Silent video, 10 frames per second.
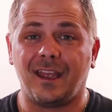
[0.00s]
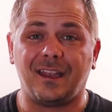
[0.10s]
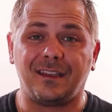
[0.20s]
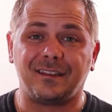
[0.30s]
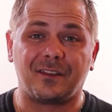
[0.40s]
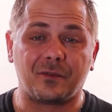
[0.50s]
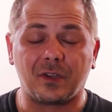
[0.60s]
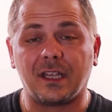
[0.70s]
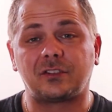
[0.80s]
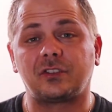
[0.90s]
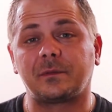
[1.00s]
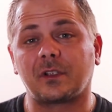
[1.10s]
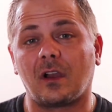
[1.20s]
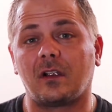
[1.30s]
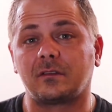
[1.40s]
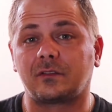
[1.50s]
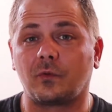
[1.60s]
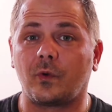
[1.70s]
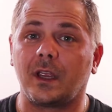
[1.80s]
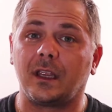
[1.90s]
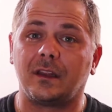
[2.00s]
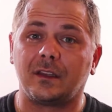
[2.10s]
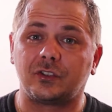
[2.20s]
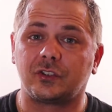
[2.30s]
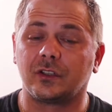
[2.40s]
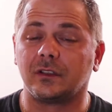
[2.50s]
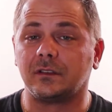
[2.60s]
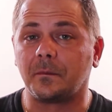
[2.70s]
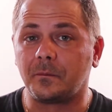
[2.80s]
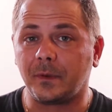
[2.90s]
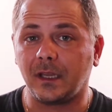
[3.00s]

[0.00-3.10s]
and the relationships aren't the way they should